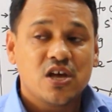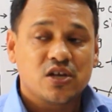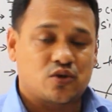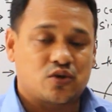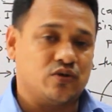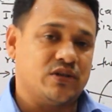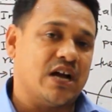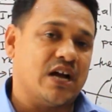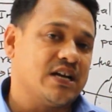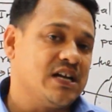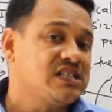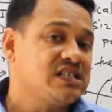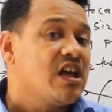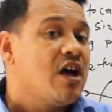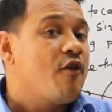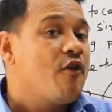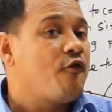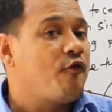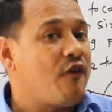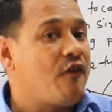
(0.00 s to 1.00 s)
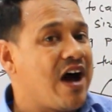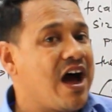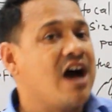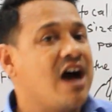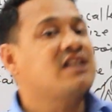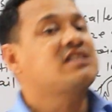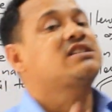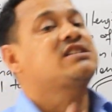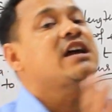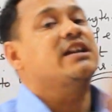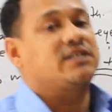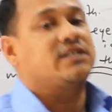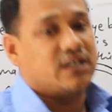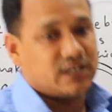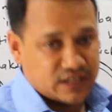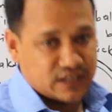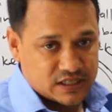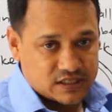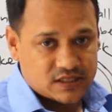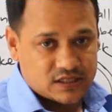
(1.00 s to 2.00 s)
So that is
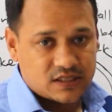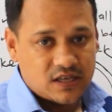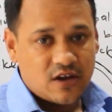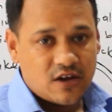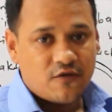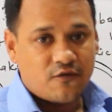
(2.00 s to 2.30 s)
farsightedness.